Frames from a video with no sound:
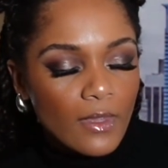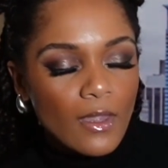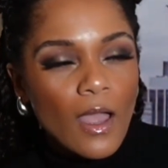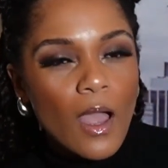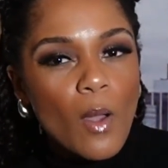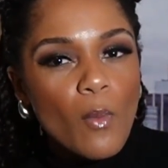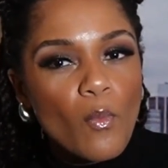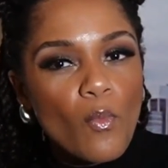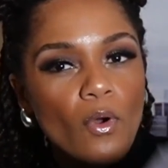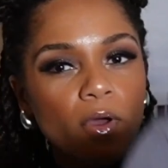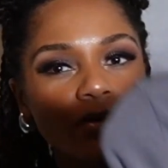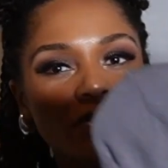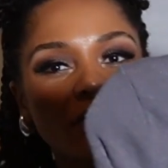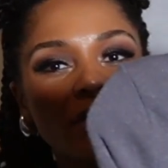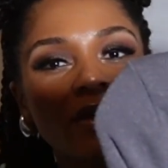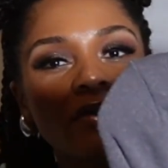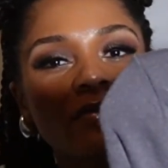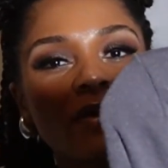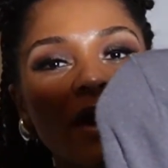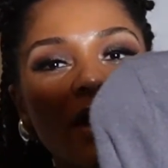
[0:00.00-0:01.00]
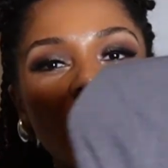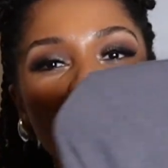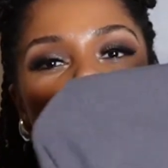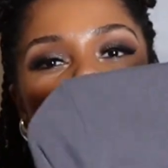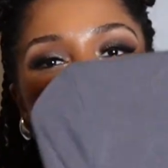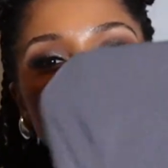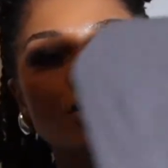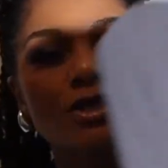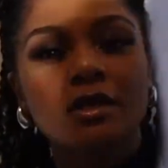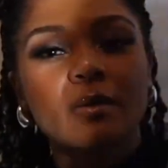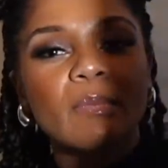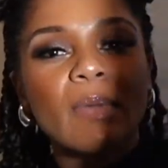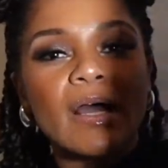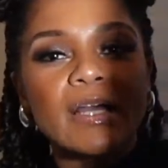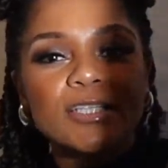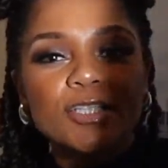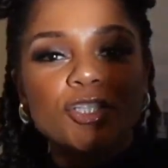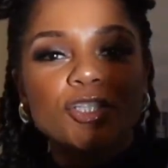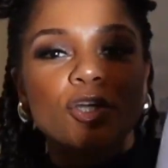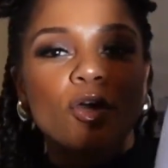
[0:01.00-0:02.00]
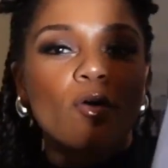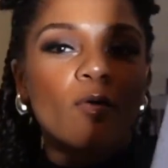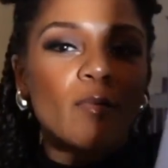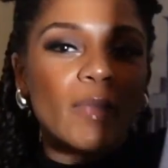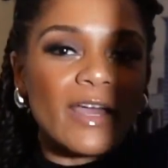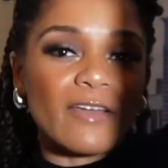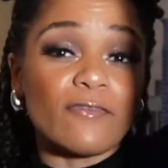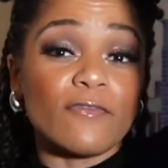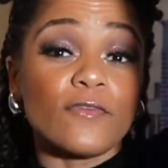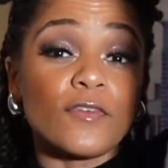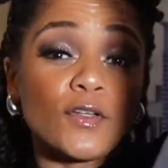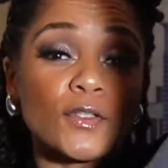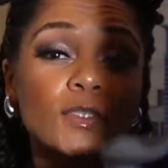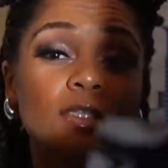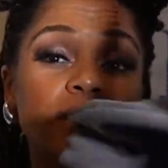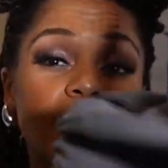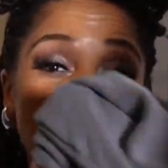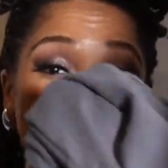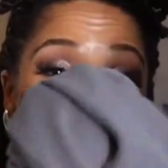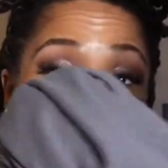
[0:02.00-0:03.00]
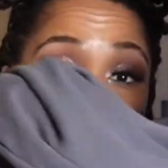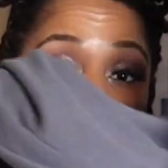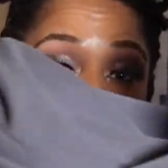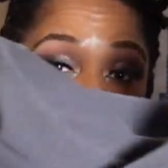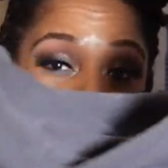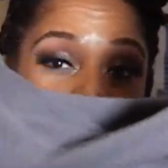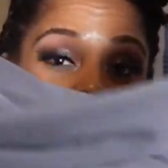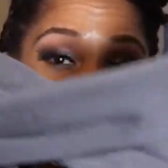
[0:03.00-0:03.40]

I'm wondering if I actually might show my full leg